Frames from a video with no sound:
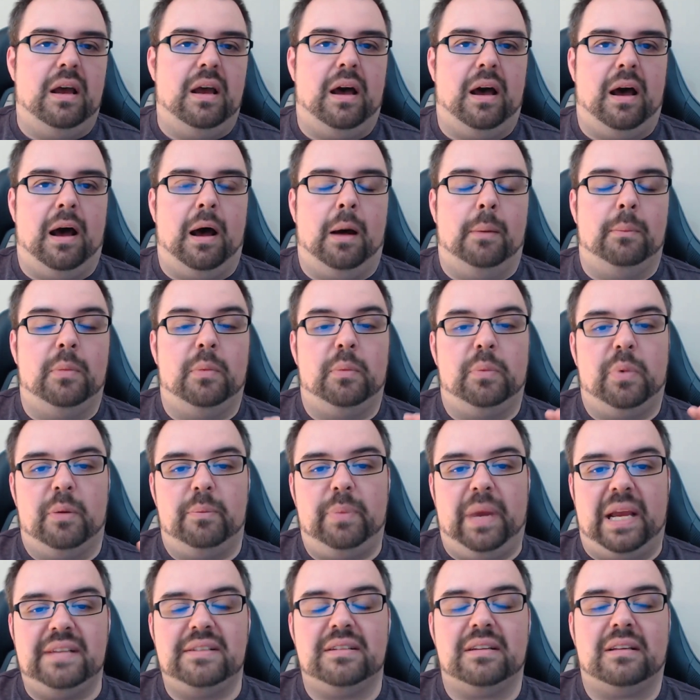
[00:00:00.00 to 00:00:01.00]

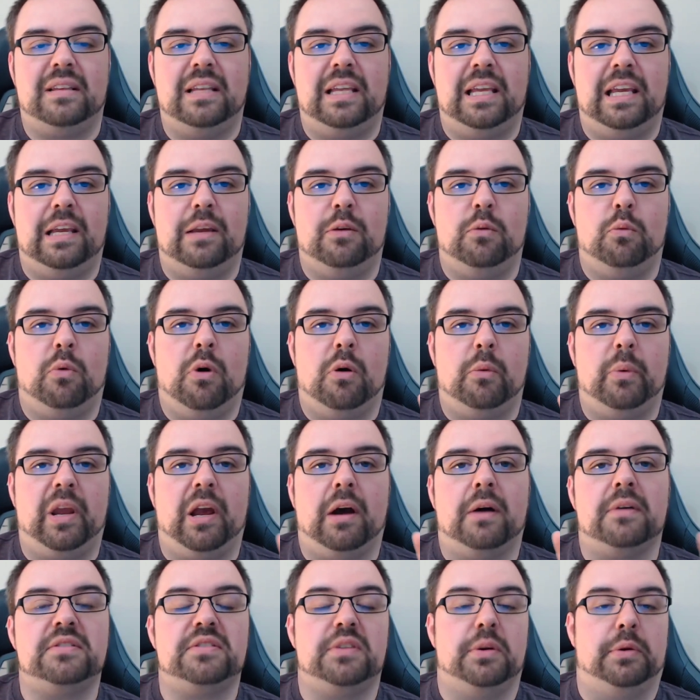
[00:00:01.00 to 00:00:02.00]
But basically, what
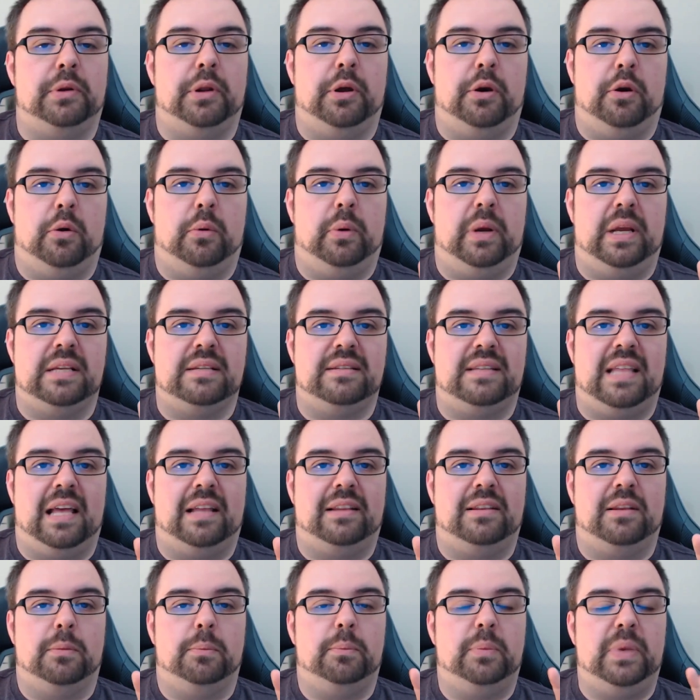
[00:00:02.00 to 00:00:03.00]
we also know is
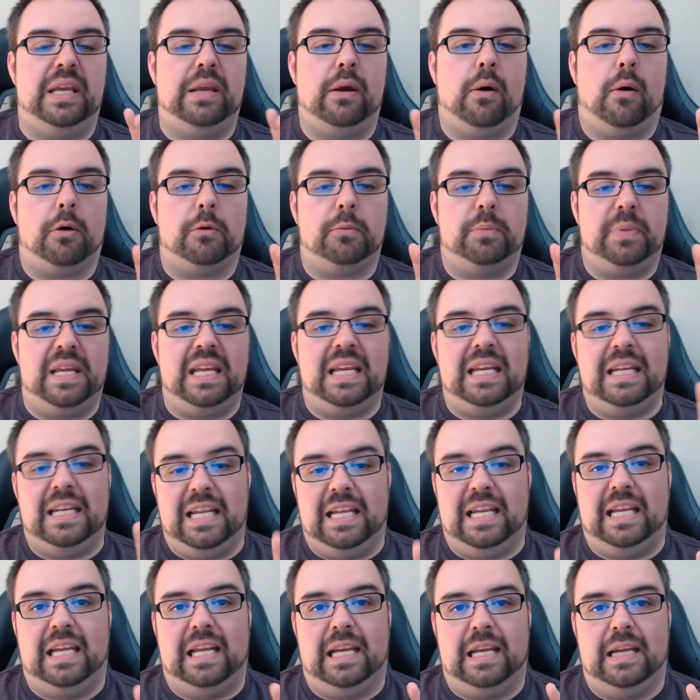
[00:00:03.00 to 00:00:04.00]
that the
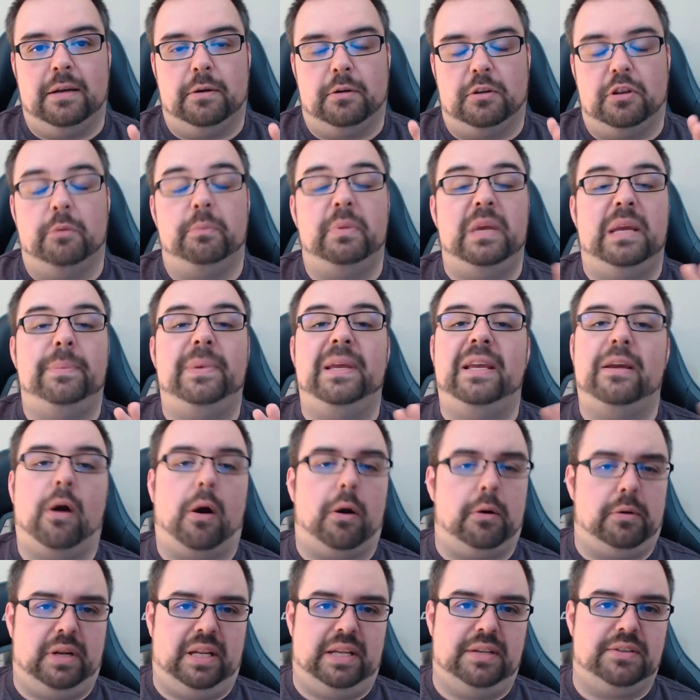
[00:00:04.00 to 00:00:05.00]
BRPD, or the
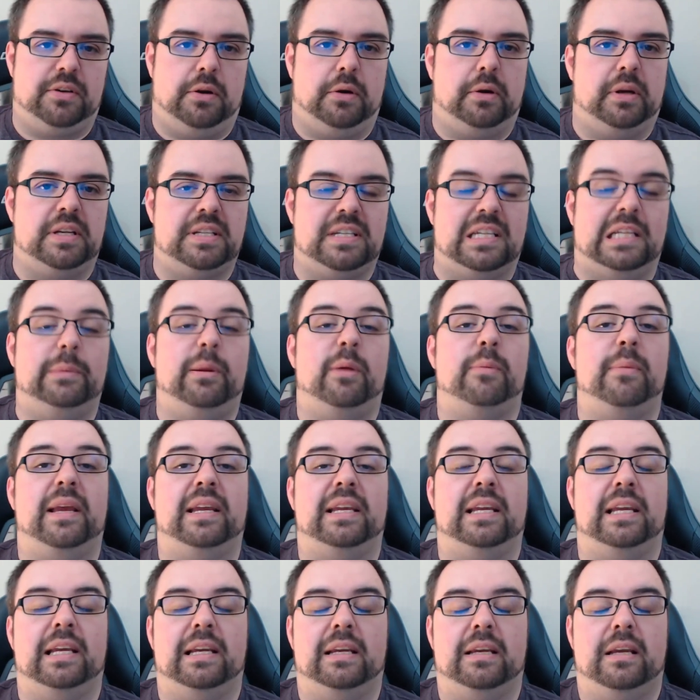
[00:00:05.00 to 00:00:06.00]
B.P.R.D., sorry, is going to be
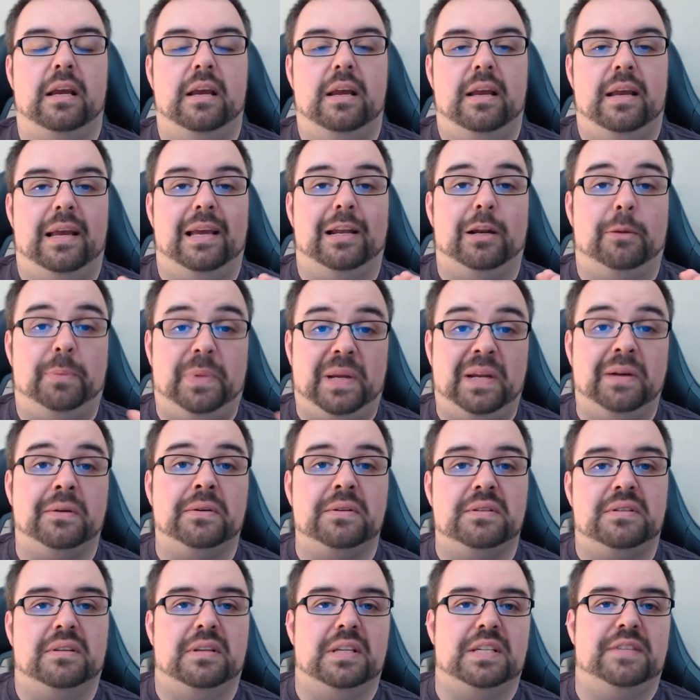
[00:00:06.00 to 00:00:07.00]
making an
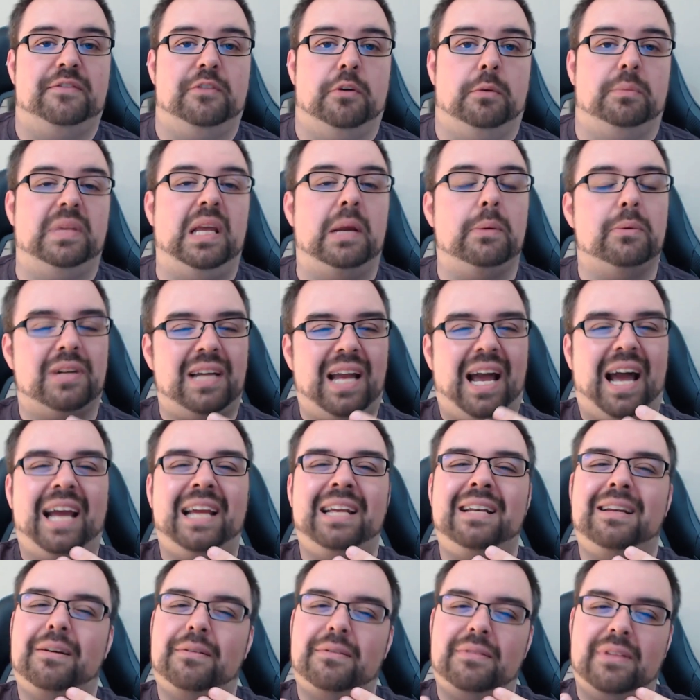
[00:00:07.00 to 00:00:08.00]
appearance in this film. They were
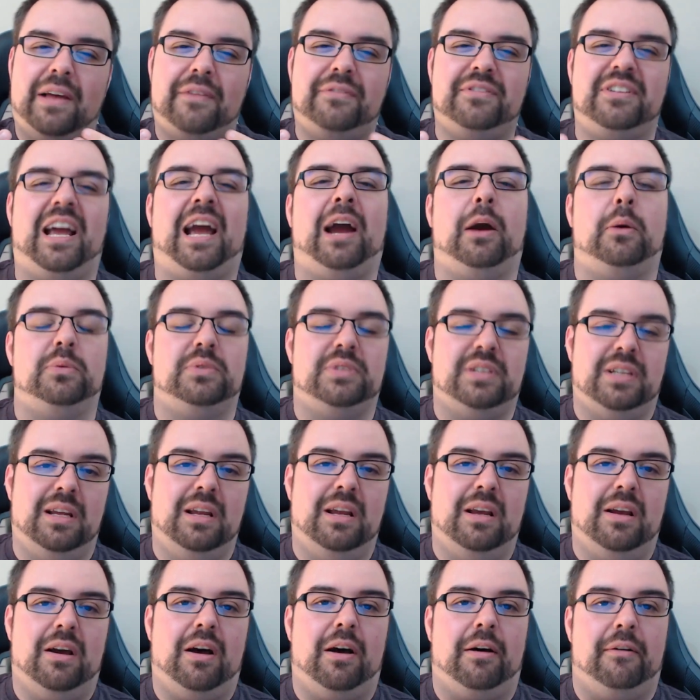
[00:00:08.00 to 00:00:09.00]
kind of left out
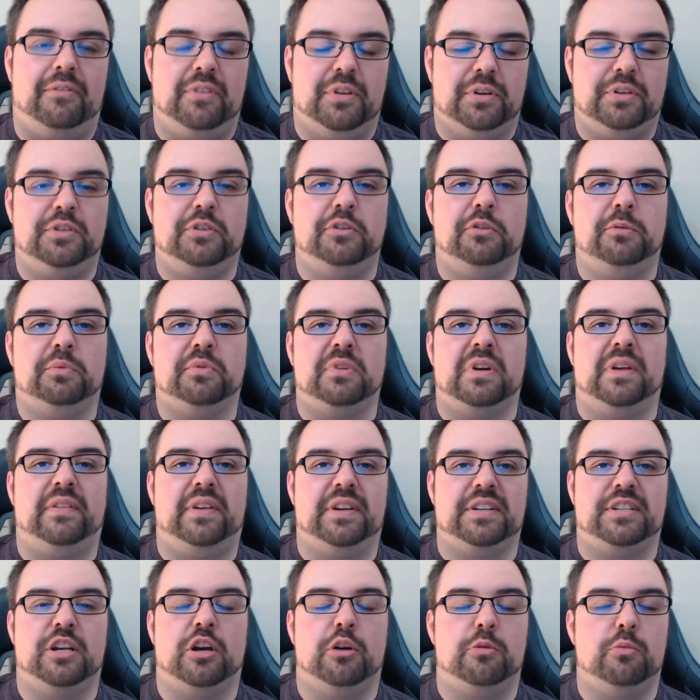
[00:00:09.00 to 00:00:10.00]
of the two
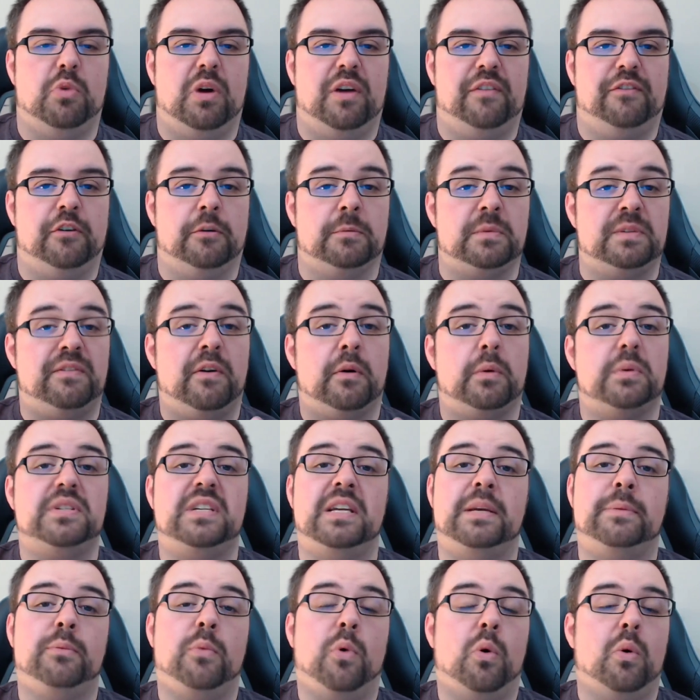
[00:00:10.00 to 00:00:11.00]
previous Hellboy films,
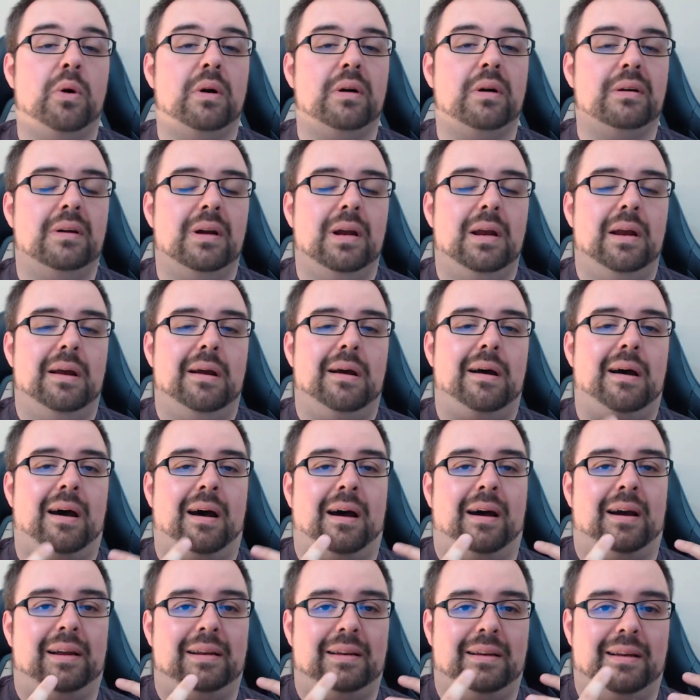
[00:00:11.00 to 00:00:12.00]
focusing more
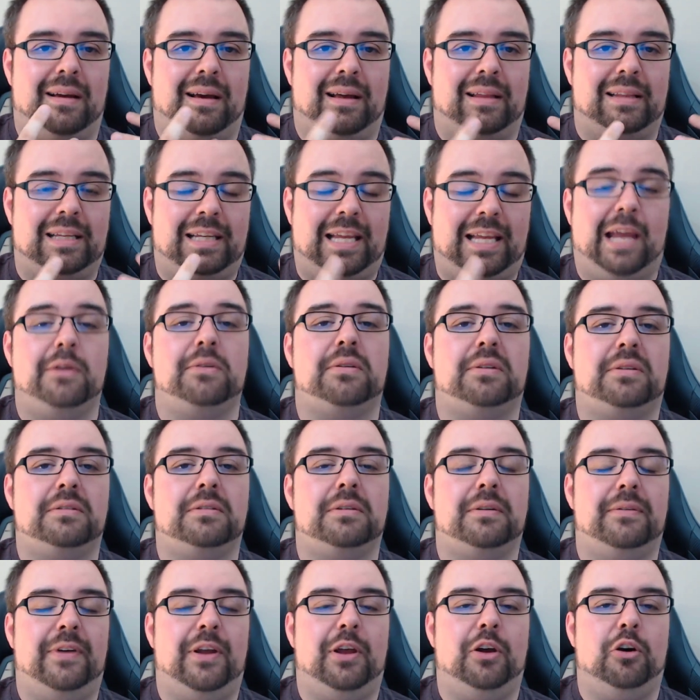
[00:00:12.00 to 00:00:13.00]
on the
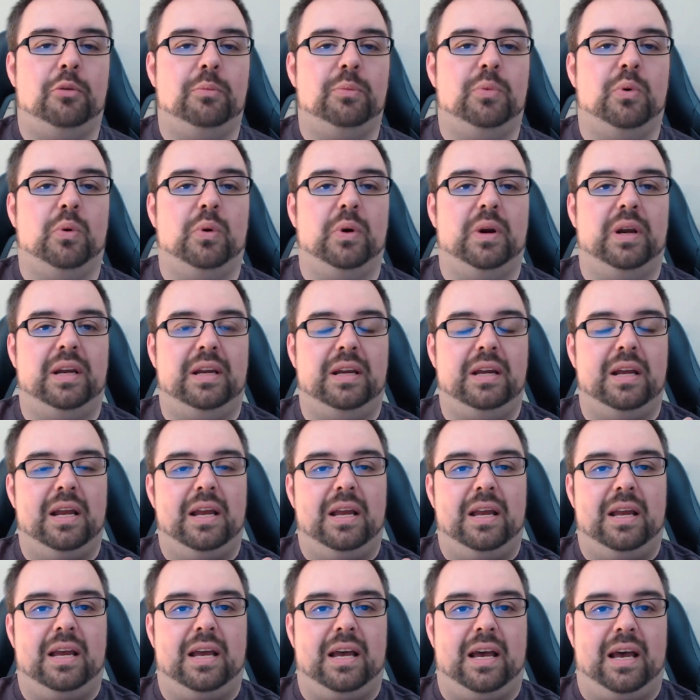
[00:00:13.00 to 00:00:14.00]
character of Hellboy
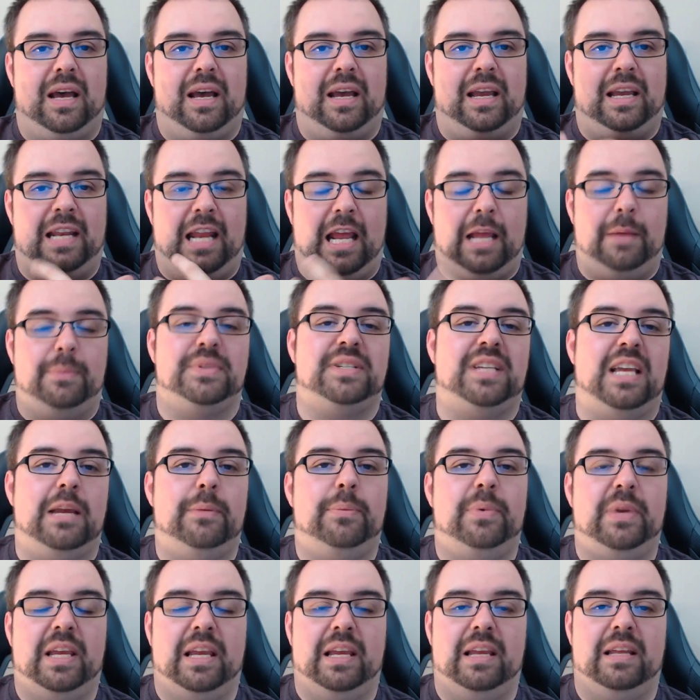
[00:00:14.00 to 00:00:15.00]
and Abe
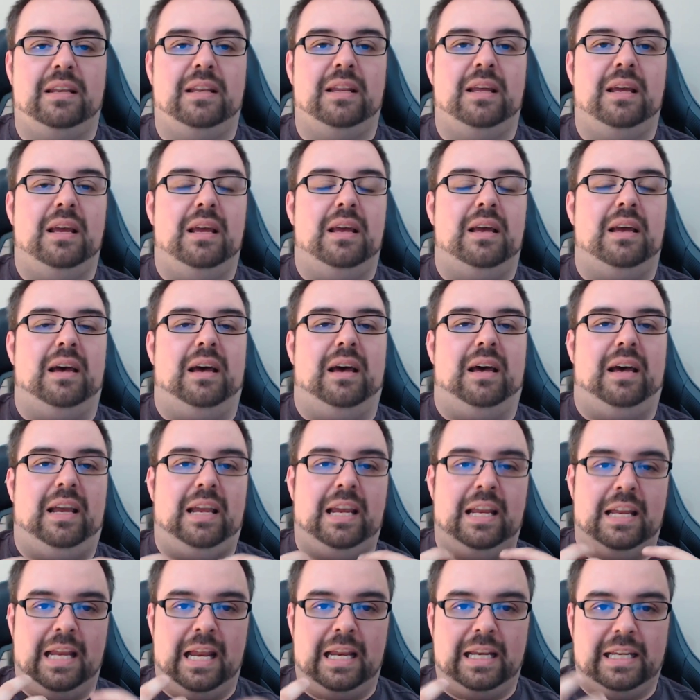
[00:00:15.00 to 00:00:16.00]
Sapien,
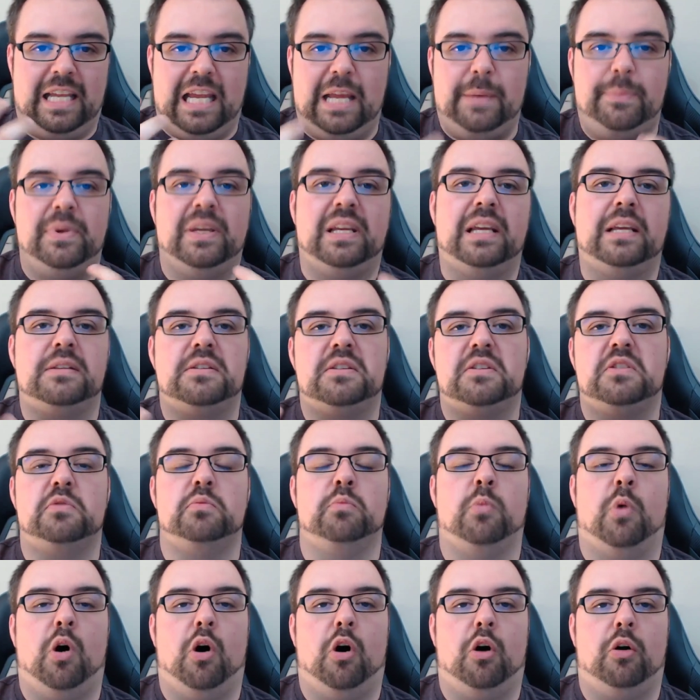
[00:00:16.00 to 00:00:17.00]
and keeping it
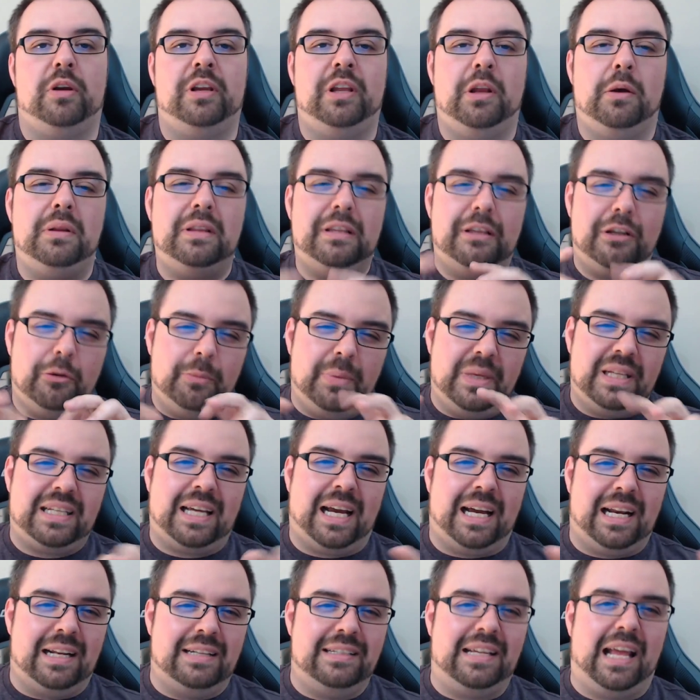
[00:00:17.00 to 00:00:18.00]
small, you know, a little bit
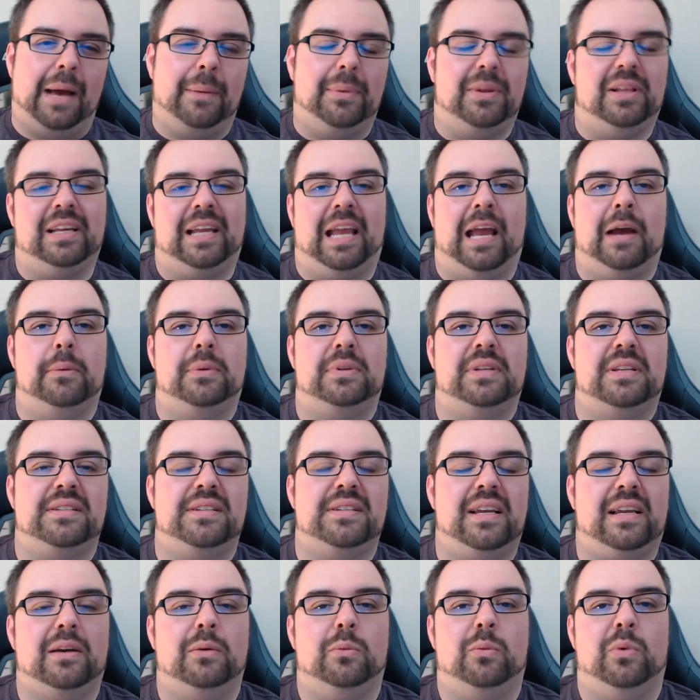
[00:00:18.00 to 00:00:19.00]
kind of dabbling out with the
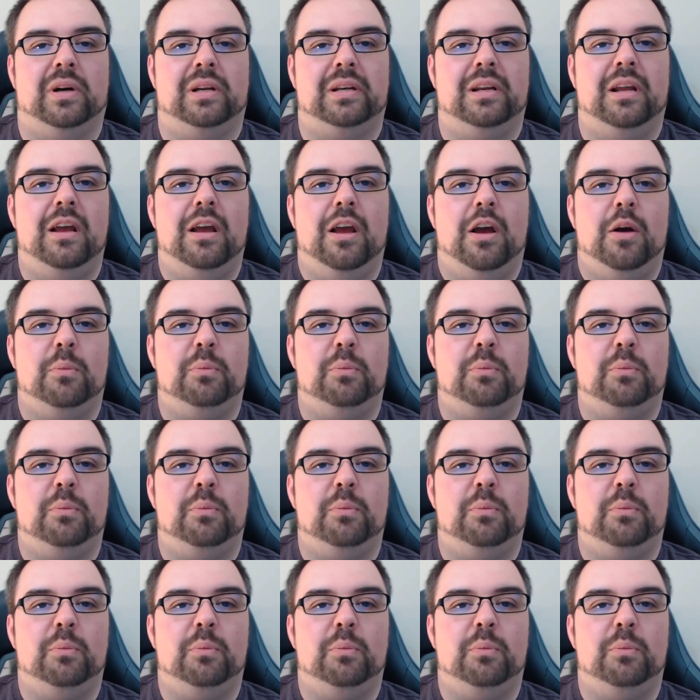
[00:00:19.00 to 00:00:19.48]
second one.